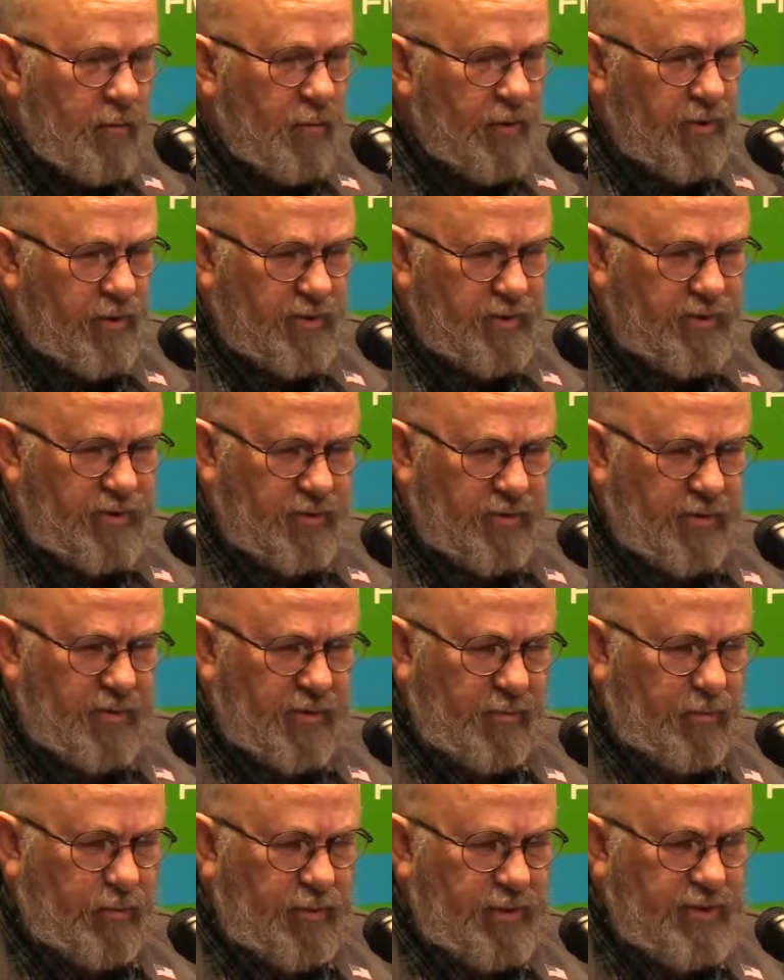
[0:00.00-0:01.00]
because
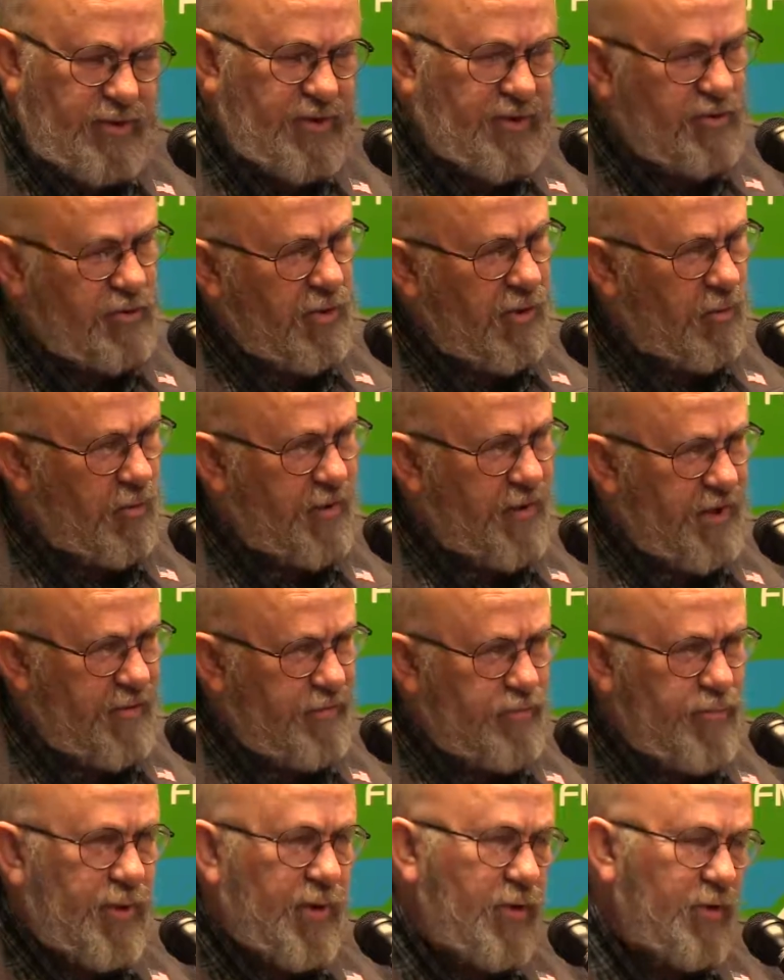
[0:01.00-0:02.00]
the pieces are
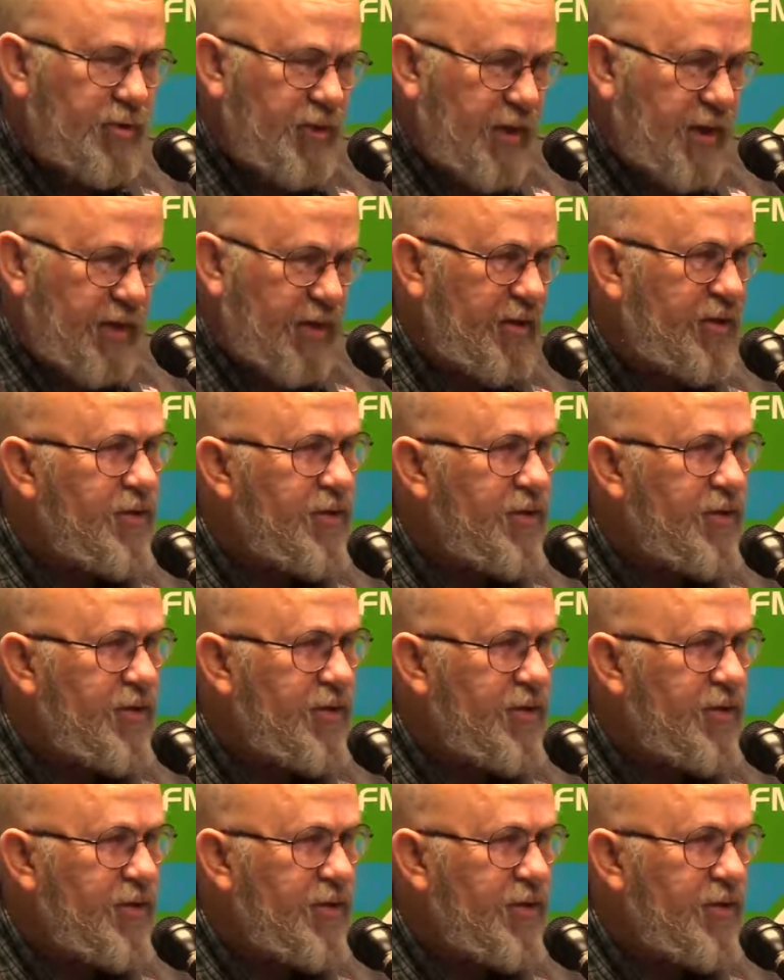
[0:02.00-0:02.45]
already built ahead